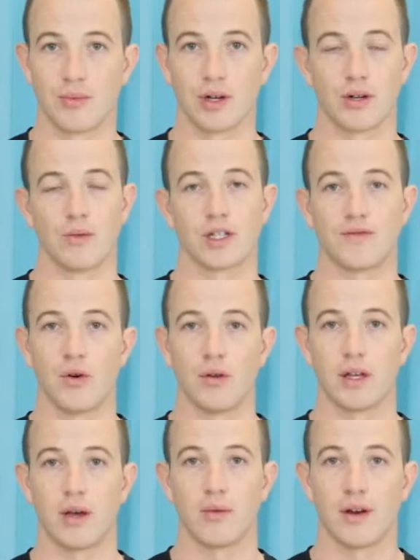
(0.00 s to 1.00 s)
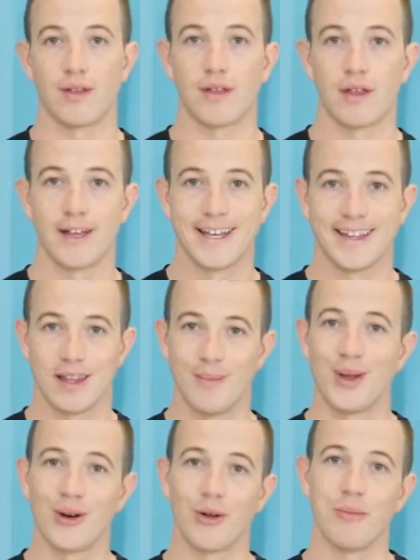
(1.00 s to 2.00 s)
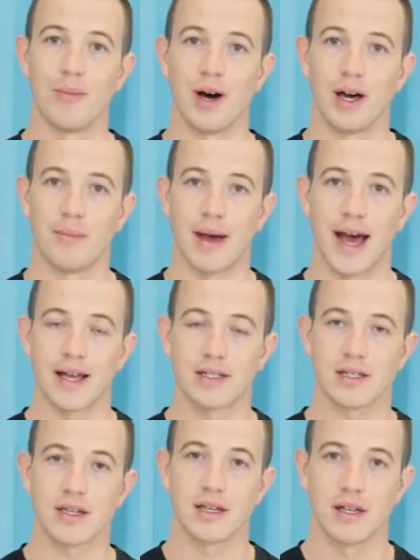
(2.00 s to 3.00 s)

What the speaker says: we're going to exfoliate with, the mineral mud mask,